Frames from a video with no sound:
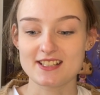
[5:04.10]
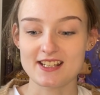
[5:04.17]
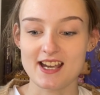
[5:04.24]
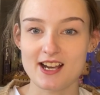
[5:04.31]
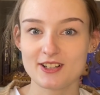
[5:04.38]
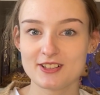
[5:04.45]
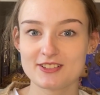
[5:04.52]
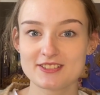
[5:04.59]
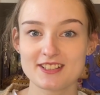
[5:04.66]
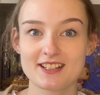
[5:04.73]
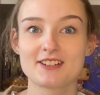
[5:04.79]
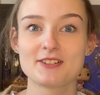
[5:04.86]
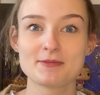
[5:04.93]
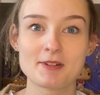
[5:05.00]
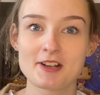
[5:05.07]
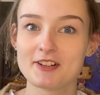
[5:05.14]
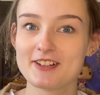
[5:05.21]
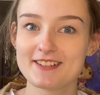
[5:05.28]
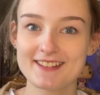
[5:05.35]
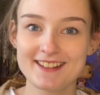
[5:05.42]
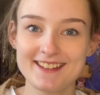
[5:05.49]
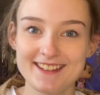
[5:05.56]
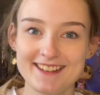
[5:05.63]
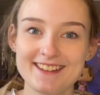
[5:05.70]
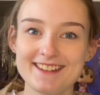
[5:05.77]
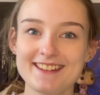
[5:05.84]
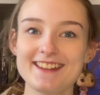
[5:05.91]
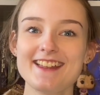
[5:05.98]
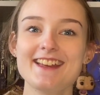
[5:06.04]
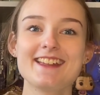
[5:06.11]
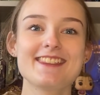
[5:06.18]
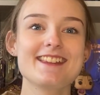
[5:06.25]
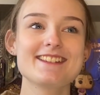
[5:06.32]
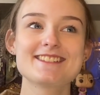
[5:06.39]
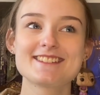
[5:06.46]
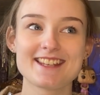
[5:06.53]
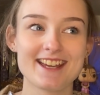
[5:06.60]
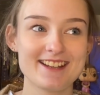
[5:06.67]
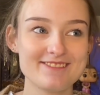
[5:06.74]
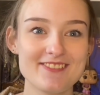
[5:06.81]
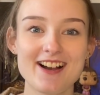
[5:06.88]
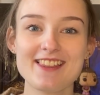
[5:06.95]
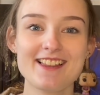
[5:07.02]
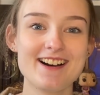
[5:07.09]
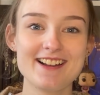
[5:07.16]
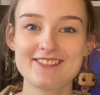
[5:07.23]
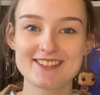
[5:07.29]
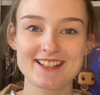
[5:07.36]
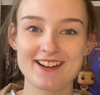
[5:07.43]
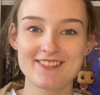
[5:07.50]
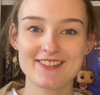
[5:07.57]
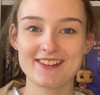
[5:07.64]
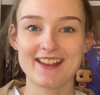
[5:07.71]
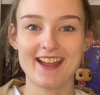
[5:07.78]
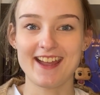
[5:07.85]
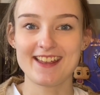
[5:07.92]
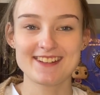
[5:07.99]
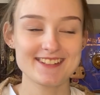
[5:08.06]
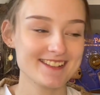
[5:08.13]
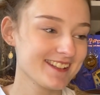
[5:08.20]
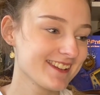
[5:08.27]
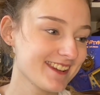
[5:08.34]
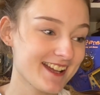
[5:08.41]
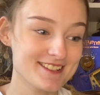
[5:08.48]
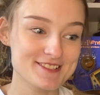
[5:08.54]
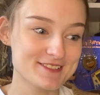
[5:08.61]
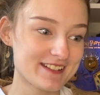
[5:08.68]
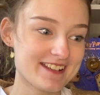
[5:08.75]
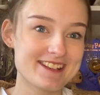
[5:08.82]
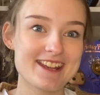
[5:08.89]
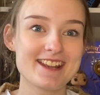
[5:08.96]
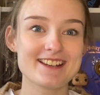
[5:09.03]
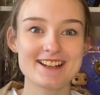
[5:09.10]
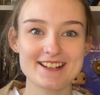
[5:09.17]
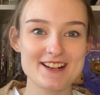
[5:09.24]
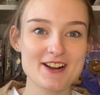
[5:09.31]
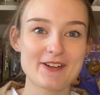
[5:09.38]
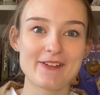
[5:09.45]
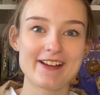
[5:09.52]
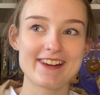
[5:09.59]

out. I was like, oh my god. This is it, my life's come to a head. That's all I need, I can quit